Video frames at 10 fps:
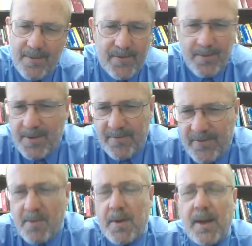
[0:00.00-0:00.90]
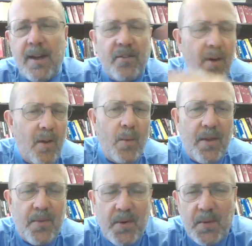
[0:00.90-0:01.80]
from the very beginnings all the way
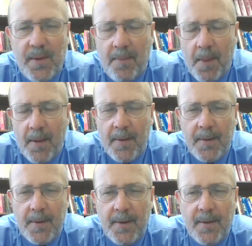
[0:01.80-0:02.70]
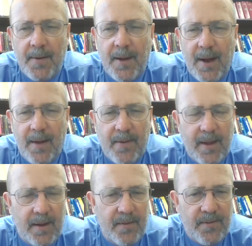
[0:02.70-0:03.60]
through the
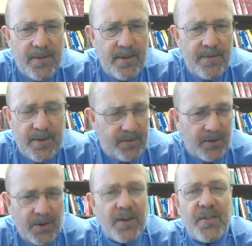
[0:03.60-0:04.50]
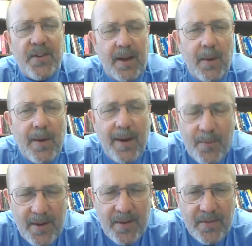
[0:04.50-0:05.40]
end of this course anyway,
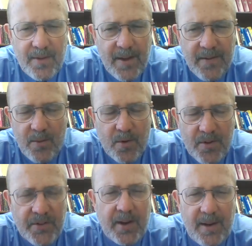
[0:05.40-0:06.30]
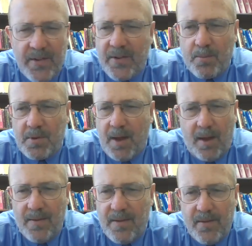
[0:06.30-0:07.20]
we're seen as
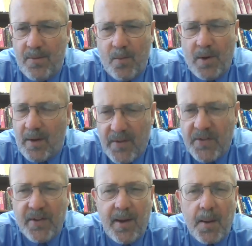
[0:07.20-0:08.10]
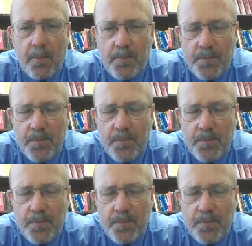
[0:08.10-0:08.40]
simply one and the same.